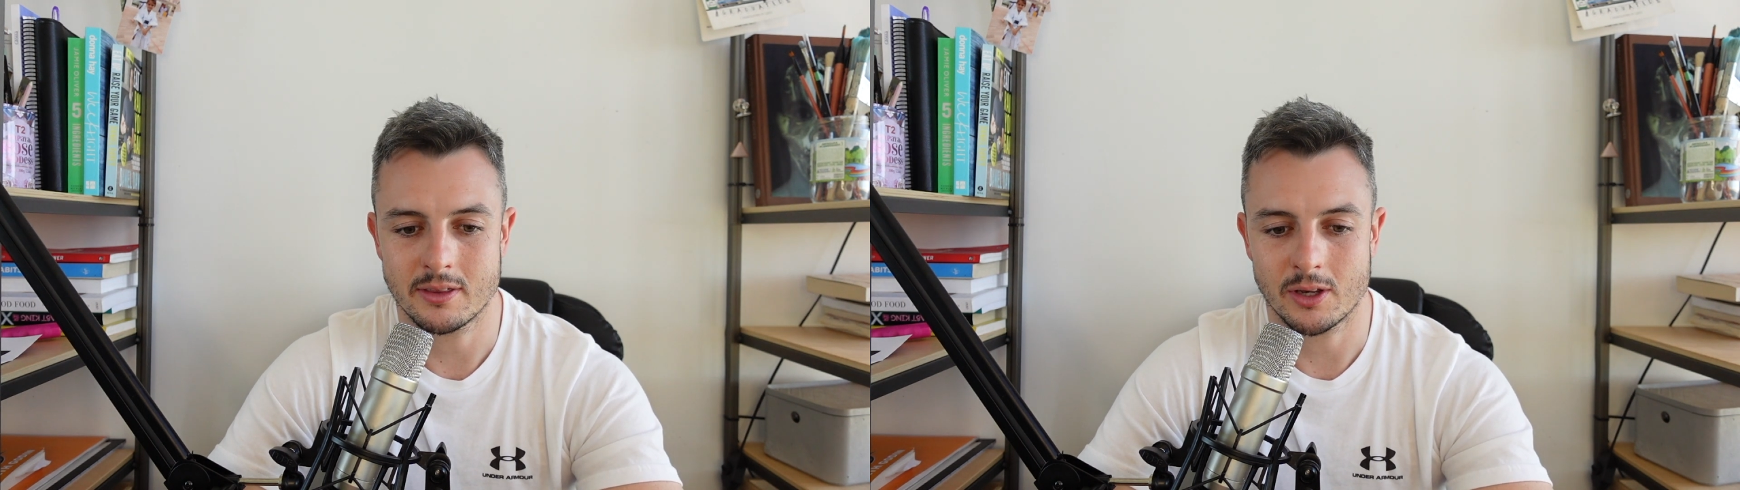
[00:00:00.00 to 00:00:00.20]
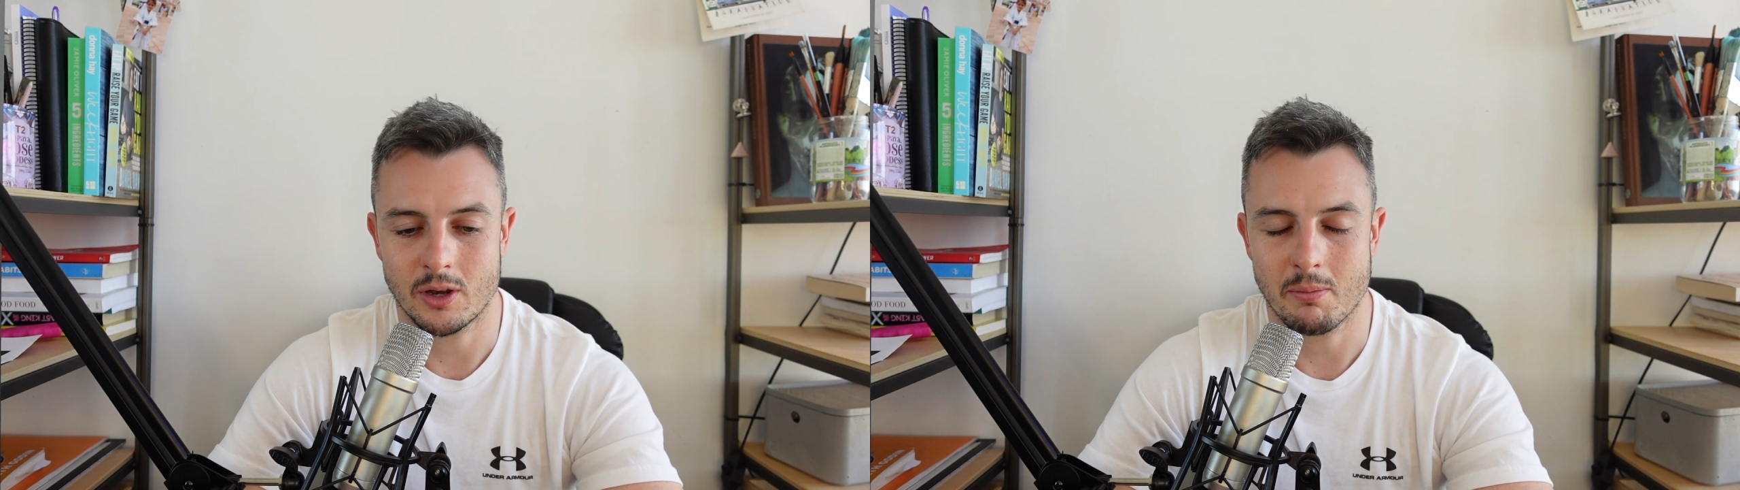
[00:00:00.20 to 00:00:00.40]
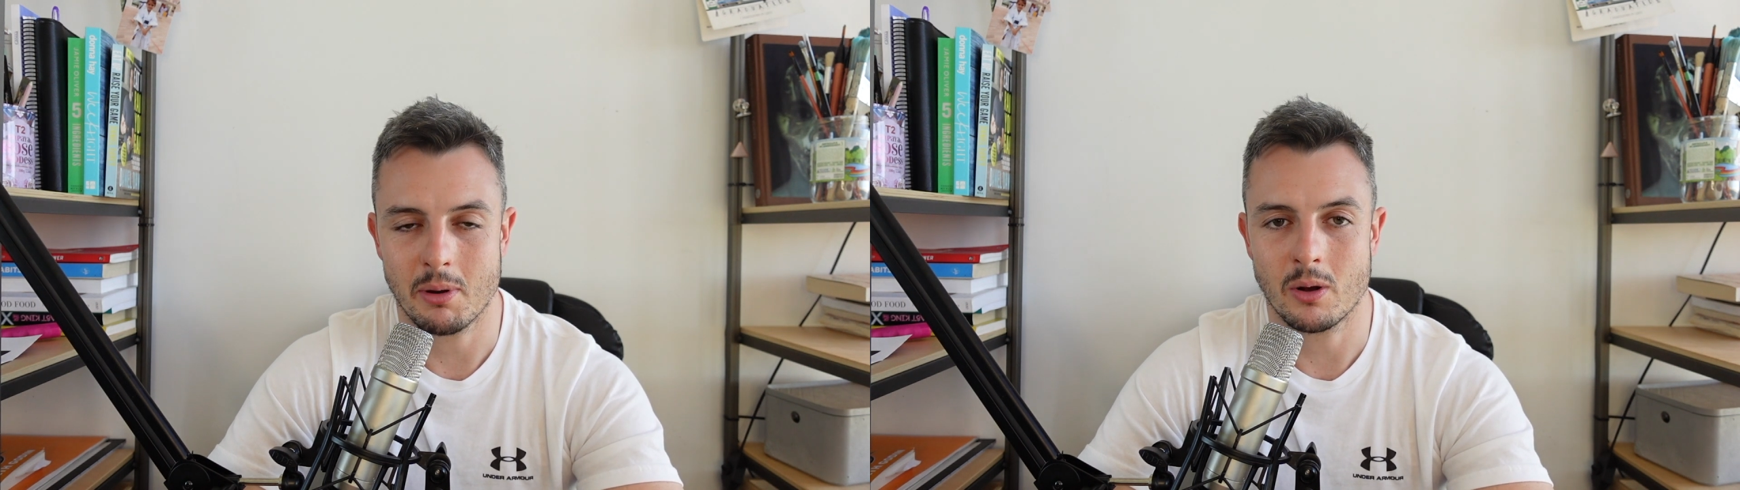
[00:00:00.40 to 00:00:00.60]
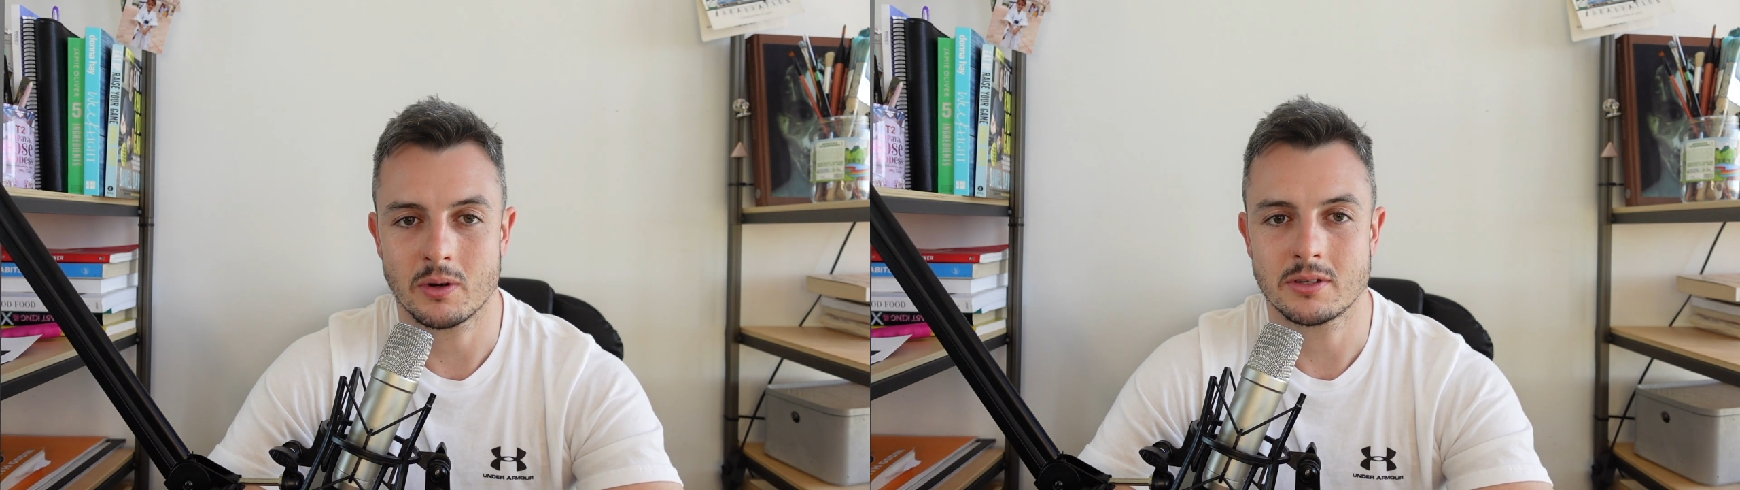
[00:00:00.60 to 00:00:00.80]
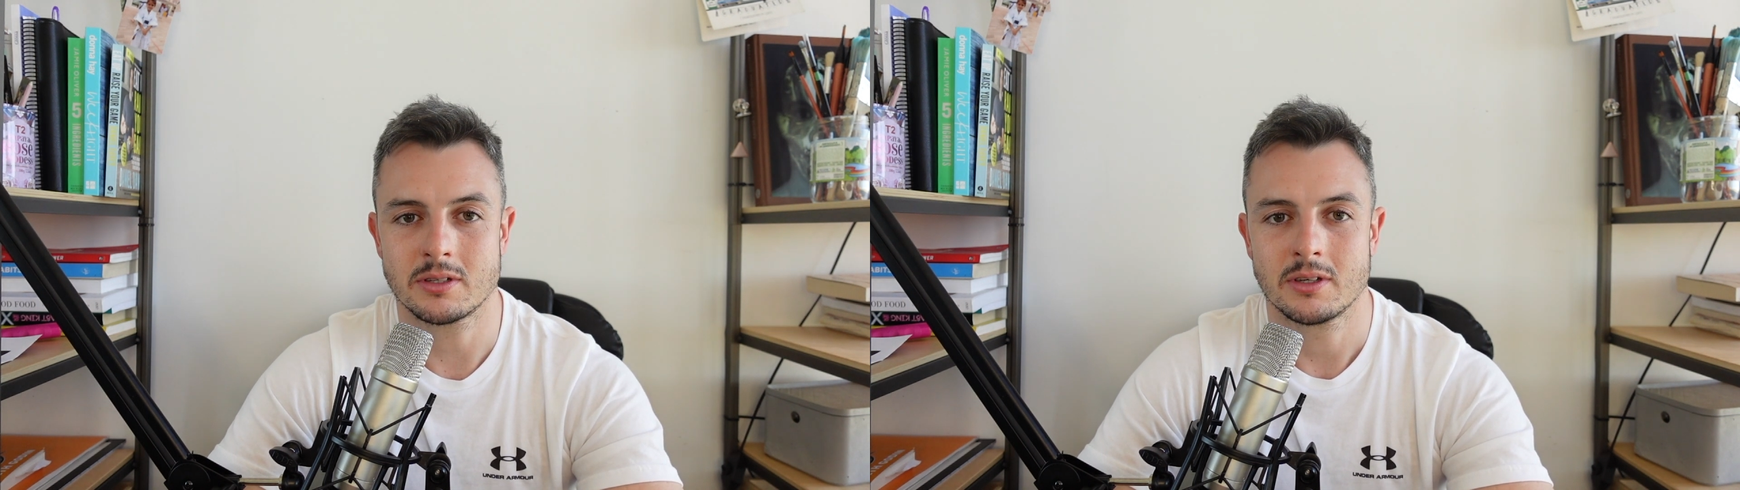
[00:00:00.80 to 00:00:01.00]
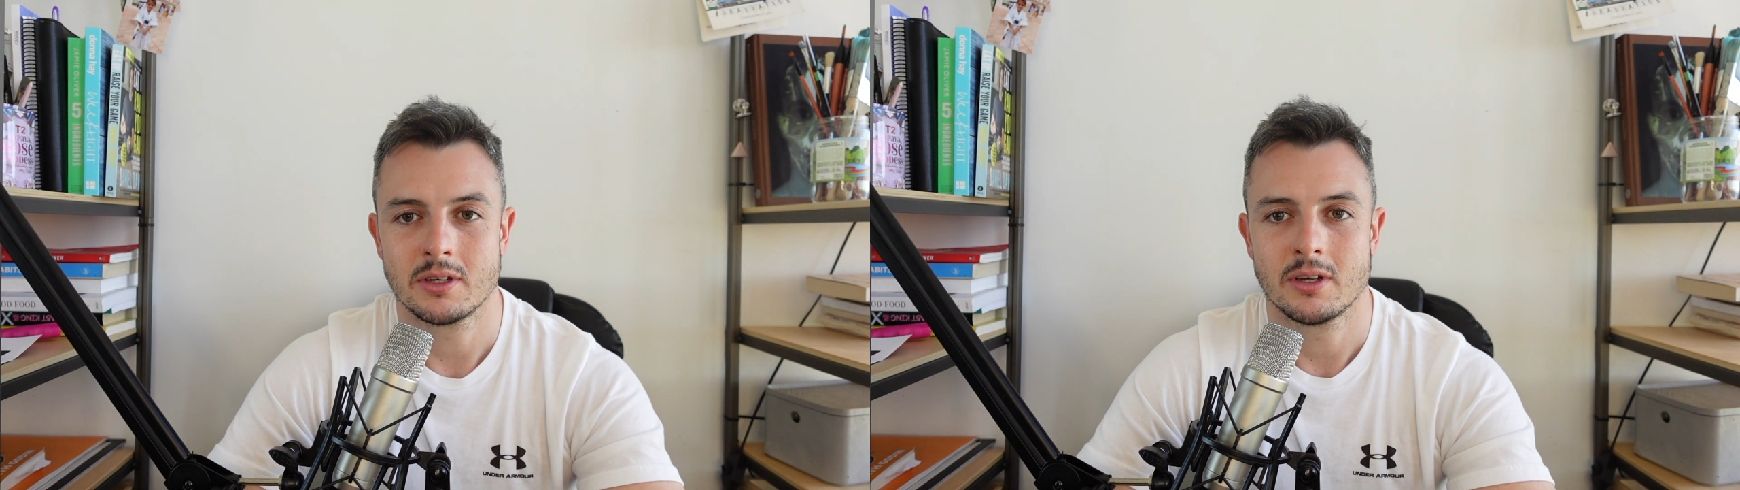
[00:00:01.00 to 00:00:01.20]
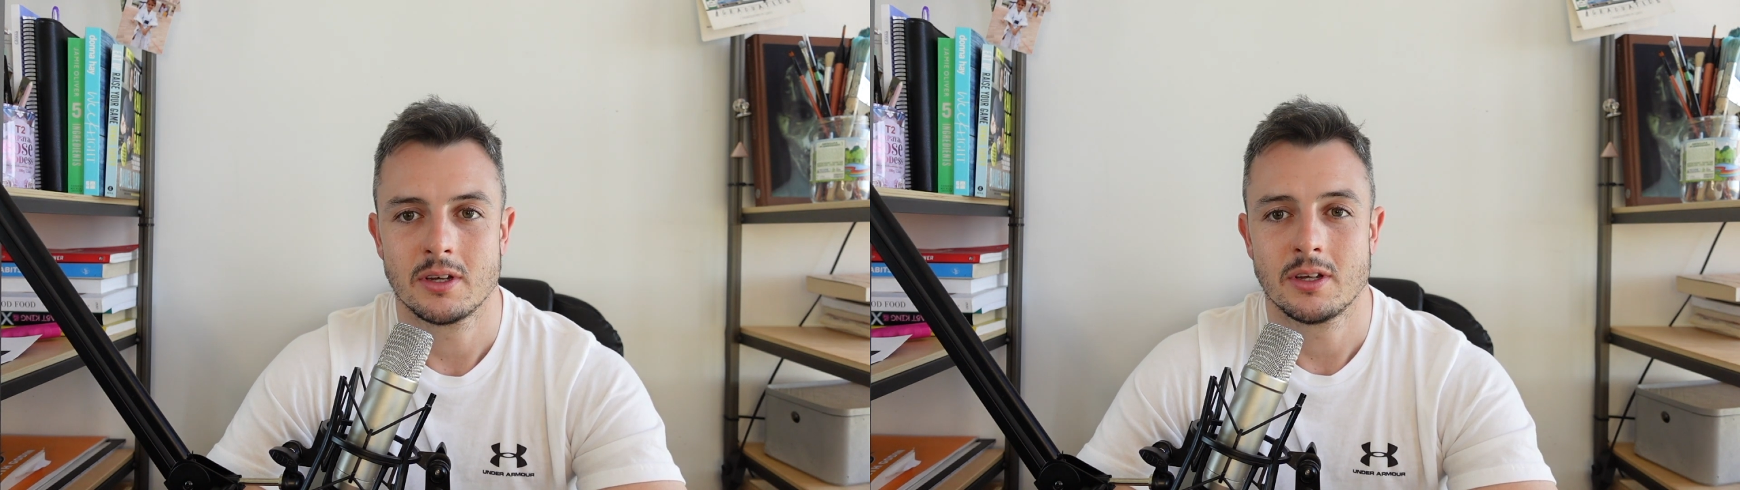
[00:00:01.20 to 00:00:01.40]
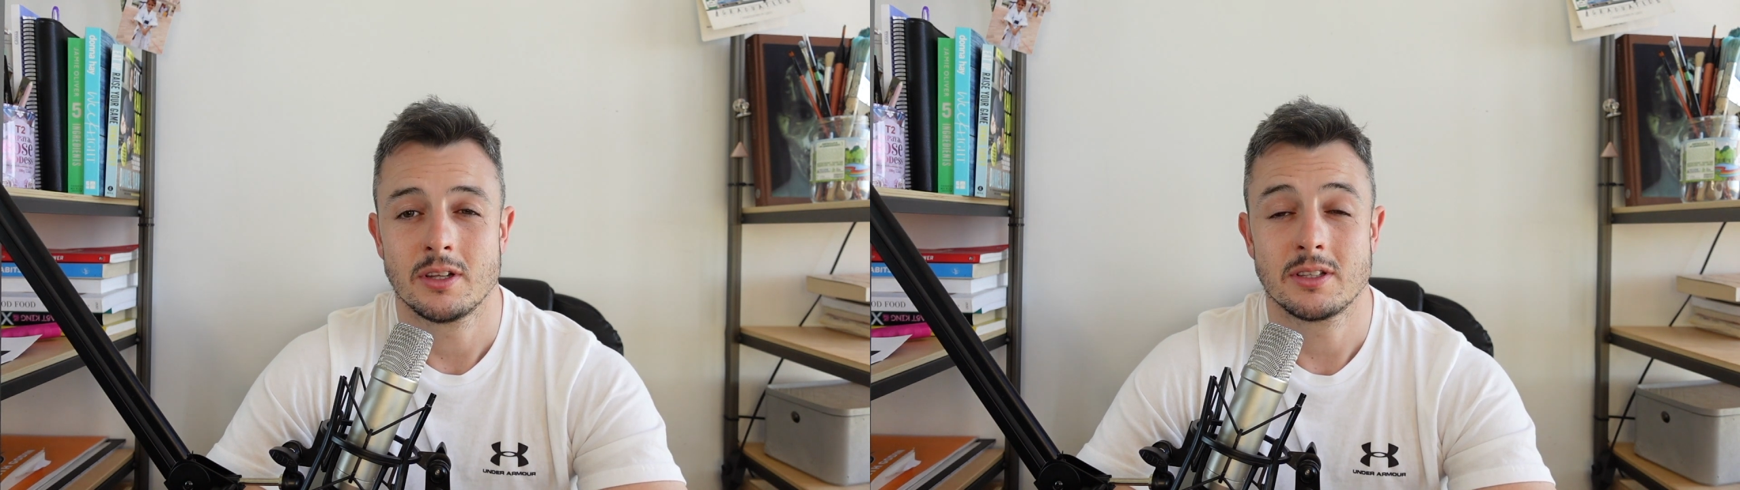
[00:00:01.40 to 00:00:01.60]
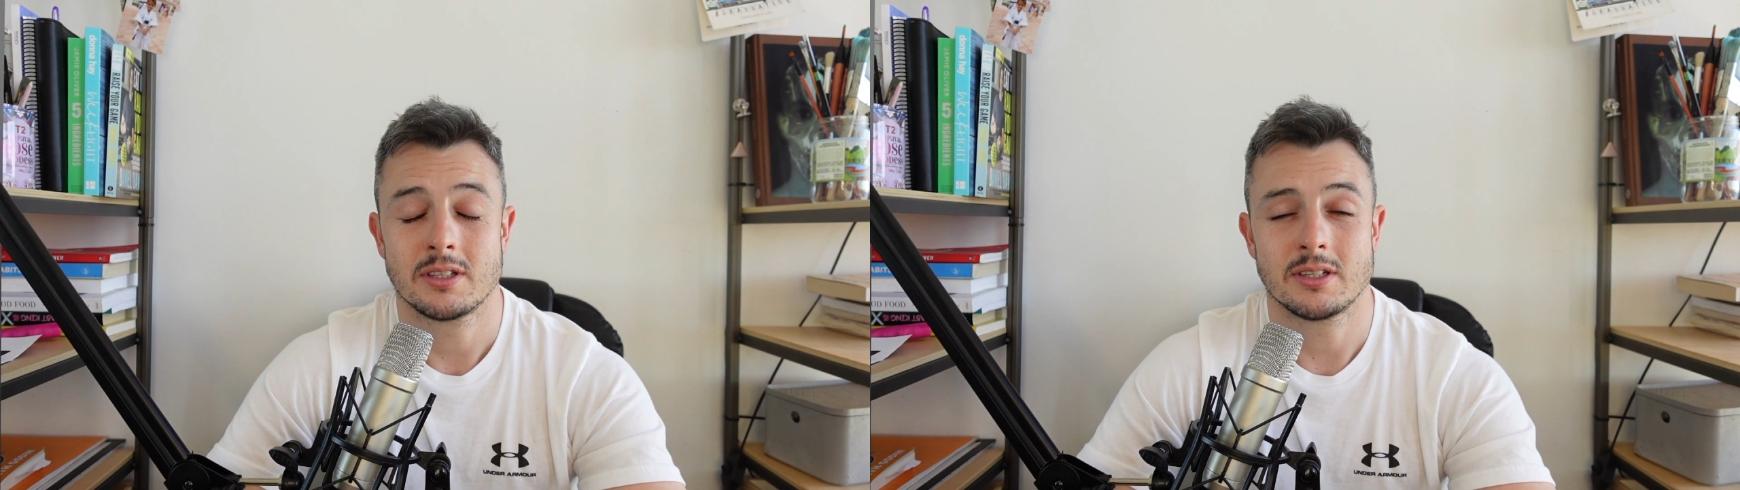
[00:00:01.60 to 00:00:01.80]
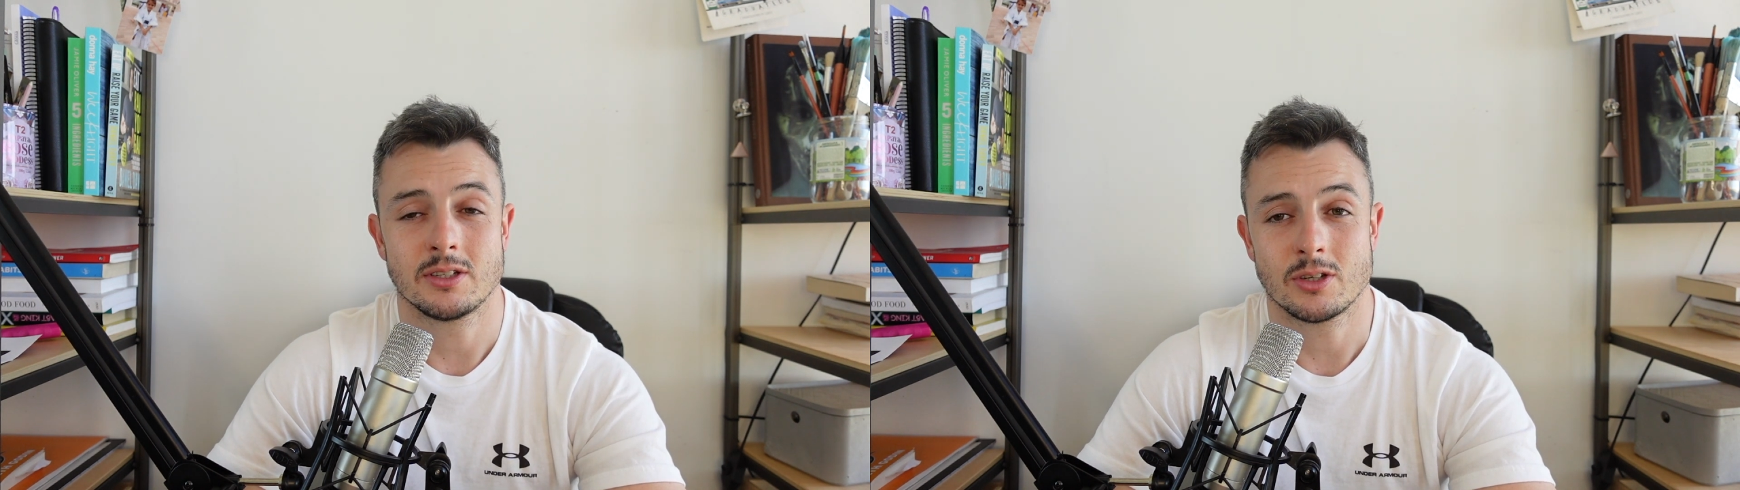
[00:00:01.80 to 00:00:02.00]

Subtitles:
the component to